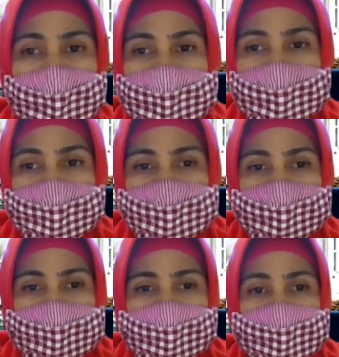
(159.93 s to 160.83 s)
I would not
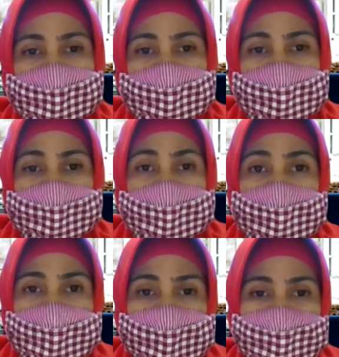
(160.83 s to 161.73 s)
try overly
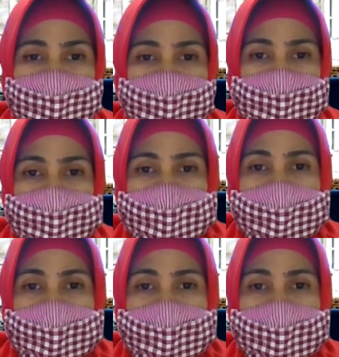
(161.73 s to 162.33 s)
hard to sound